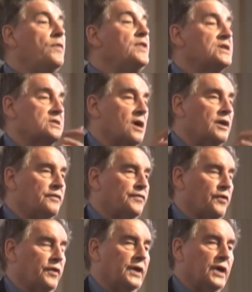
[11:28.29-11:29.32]
When they started
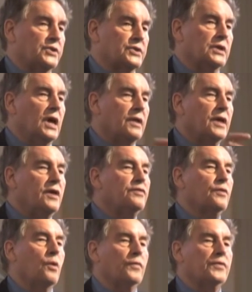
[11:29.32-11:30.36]
fluoridation, they
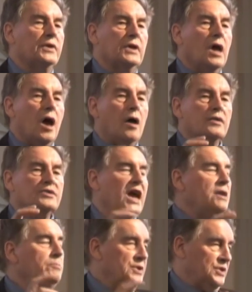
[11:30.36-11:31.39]
thought that
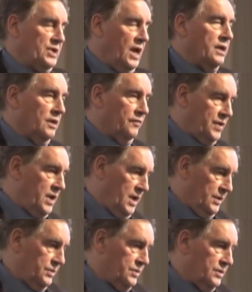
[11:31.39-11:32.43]
10% of
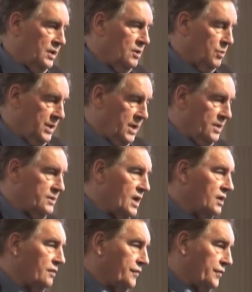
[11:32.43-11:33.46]
kids would get
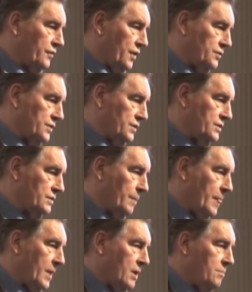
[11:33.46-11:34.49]
dental fluorosis.
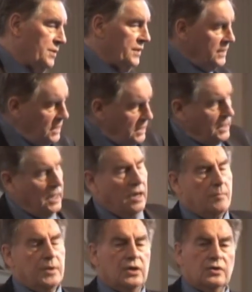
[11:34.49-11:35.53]
But they didn't
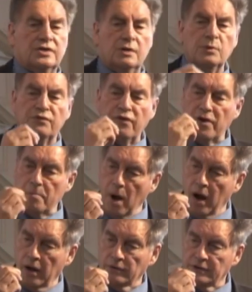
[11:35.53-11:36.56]
care because it was very
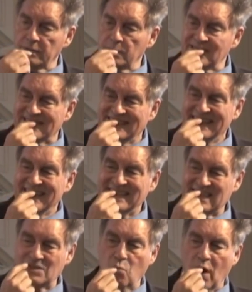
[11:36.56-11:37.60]
mild. It was
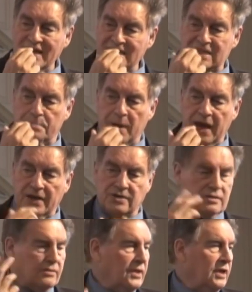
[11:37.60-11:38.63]
just white
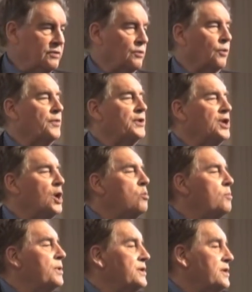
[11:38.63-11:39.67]
specks that they thought that no
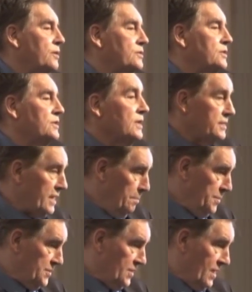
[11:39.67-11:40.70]
one would notice.
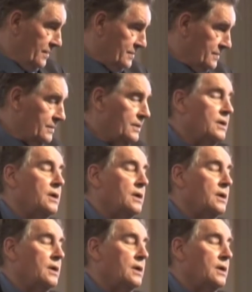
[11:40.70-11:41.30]
10%.